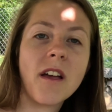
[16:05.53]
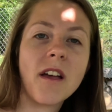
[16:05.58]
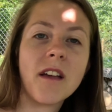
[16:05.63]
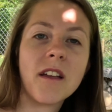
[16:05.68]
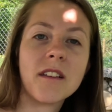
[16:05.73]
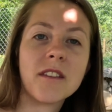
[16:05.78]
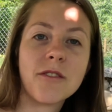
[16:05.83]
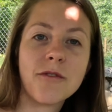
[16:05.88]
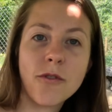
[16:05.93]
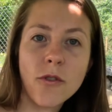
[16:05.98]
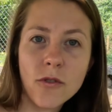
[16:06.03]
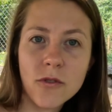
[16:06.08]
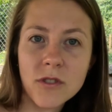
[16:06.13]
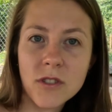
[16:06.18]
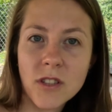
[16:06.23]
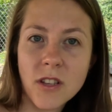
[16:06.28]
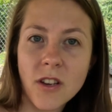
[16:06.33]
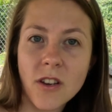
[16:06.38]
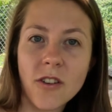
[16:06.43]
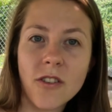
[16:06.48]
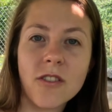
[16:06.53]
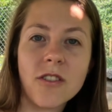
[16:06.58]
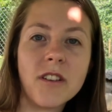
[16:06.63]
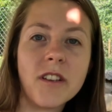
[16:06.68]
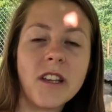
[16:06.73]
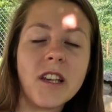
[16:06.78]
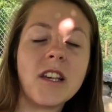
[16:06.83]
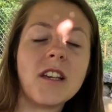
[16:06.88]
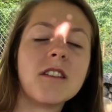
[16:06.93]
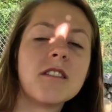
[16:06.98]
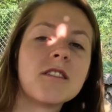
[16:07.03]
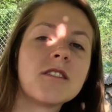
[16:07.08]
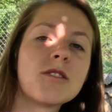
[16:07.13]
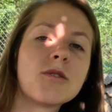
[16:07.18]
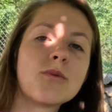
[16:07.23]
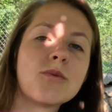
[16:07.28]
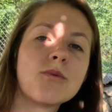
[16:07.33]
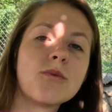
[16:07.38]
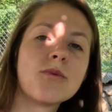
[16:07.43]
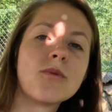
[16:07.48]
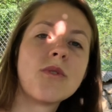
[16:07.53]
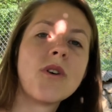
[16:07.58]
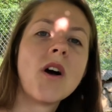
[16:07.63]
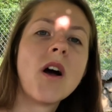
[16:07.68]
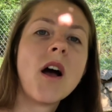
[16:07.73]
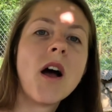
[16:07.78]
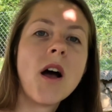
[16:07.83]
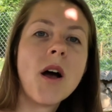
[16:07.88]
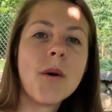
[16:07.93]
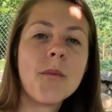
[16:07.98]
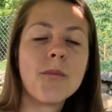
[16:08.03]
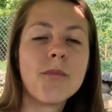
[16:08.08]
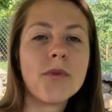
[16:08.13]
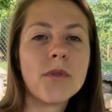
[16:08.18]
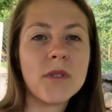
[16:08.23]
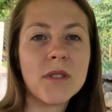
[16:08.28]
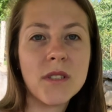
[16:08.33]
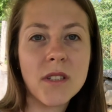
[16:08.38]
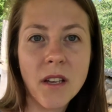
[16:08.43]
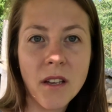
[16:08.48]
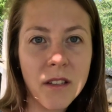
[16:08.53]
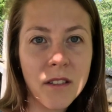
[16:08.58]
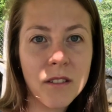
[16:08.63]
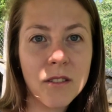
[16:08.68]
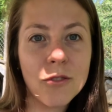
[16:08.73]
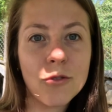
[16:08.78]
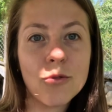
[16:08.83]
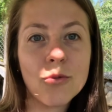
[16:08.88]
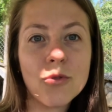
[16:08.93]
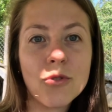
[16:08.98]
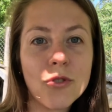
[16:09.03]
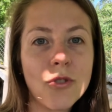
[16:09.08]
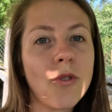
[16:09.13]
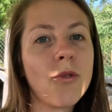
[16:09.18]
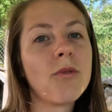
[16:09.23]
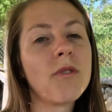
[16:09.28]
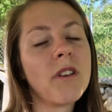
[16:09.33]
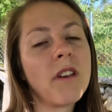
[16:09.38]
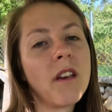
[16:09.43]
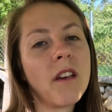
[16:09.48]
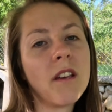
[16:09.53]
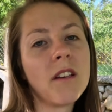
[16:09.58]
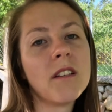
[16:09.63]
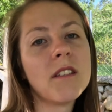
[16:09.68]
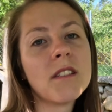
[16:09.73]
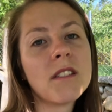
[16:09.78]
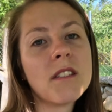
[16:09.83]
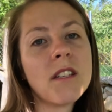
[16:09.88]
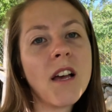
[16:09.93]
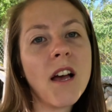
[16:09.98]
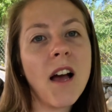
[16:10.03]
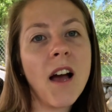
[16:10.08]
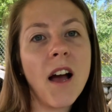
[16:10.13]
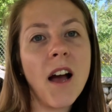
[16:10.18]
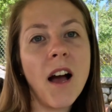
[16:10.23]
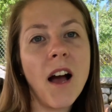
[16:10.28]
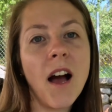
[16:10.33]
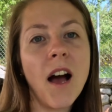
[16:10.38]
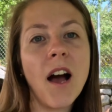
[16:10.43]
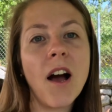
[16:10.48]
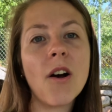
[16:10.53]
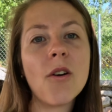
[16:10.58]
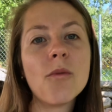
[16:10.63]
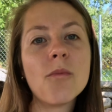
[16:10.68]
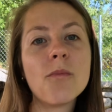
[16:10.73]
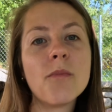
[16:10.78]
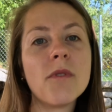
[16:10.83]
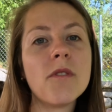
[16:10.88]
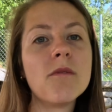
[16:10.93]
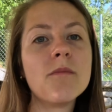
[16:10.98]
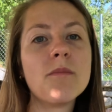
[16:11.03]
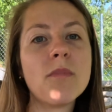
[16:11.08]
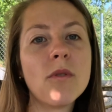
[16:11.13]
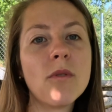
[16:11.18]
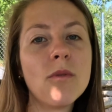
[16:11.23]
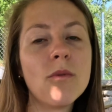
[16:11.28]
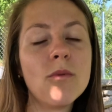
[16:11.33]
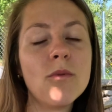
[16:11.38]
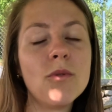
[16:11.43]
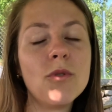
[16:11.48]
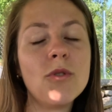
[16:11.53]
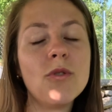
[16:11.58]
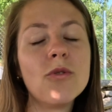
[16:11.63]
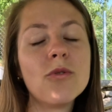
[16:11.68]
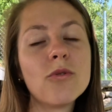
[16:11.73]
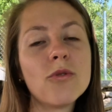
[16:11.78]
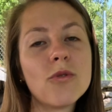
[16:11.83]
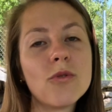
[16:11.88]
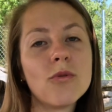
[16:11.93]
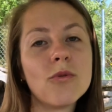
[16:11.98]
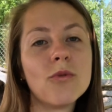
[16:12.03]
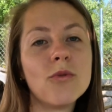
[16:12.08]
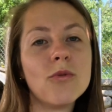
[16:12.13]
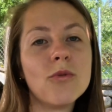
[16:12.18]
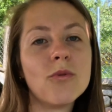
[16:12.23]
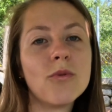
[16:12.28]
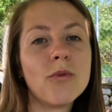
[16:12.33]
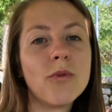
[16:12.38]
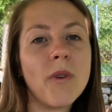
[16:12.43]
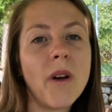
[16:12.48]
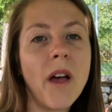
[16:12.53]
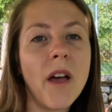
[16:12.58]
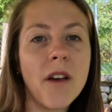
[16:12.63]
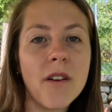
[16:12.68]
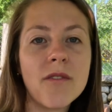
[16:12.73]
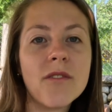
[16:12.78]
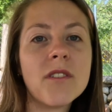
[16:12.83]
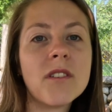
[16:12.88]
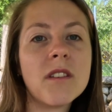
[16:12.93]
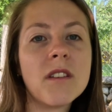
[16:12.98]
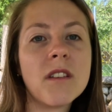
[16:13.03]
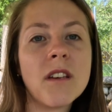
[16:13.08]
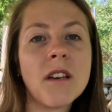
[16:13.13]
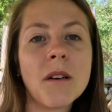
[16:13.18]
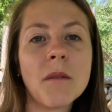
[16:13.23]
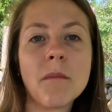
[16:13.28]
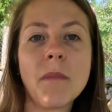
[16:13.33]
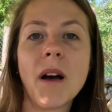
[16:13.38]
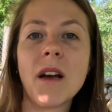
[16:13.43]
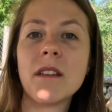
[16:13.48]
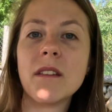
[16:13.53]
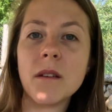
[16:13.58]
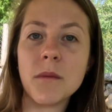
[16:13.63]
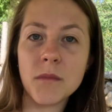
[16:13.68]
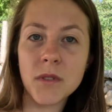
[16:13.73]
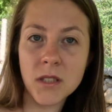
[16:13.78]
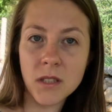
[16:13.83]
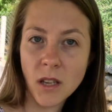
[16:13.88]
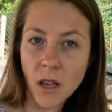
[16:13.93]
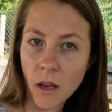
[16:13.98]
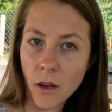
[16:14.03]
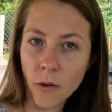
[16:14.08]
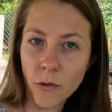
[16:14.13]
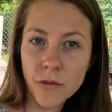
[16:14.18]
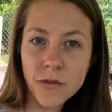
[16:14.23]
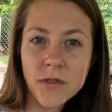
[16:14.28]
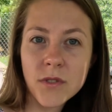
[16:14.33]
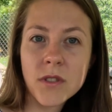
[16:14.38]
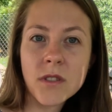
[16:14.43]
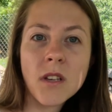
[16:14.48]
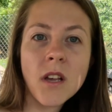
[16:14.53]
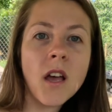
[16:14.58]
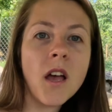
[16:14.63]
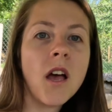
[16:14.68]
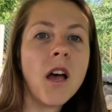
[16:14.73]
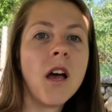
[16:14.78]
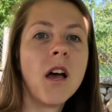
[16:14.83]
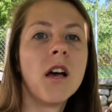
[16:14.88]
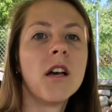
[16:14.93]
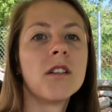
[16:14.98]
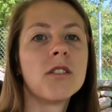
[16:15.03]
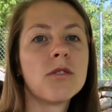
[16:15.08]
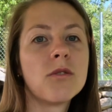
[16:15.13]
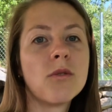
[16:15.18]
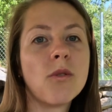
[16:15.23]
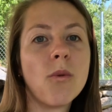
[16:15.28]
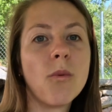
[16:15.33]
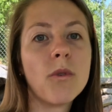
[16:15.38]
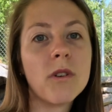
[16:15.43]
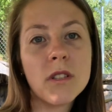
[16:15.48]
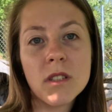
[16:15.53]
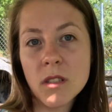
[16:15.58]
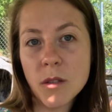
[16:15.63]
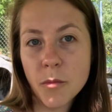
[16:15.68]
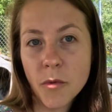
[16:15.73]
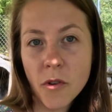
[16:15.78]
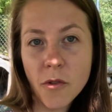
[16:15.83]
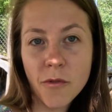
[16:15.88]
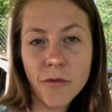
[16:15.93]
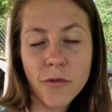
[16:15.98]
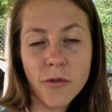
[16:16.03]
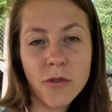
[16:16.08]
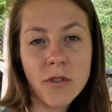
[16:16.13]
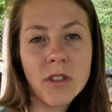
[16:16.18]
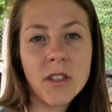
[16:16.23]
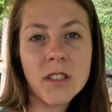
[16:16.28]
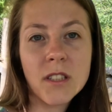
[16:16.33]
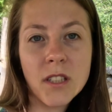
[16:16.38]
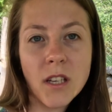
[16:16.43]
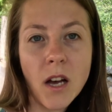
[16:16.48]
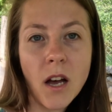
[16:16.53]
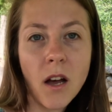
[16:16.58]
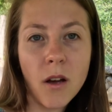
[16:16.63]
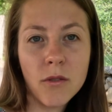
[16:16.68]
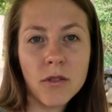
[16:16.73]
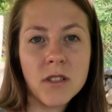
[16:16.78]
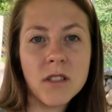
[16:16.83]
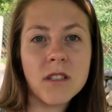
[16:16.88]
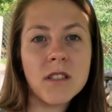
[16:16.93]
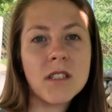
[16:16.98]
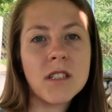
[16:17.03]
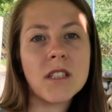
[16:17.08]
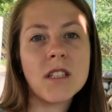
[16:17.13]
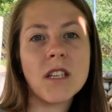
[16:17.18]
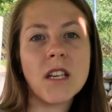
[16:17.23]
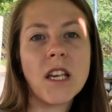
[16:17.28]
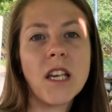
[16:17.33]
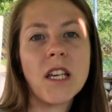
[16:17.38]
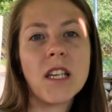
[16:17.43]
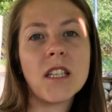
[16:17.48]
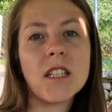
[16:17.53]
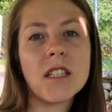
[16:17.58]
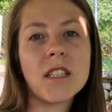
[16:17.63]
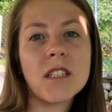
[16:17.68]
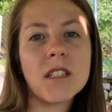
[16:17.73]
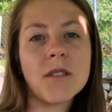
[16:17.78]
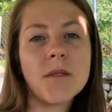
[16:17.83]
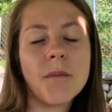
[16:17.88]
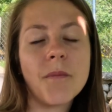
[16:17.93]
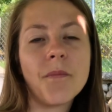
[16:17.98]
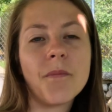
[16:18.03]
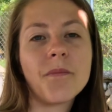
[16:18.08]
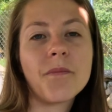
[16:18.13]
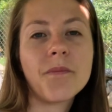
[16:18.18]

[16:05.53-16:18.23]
and the focus there is to present, to showcase how people used to do everything by themselves. So what is typical for these houses is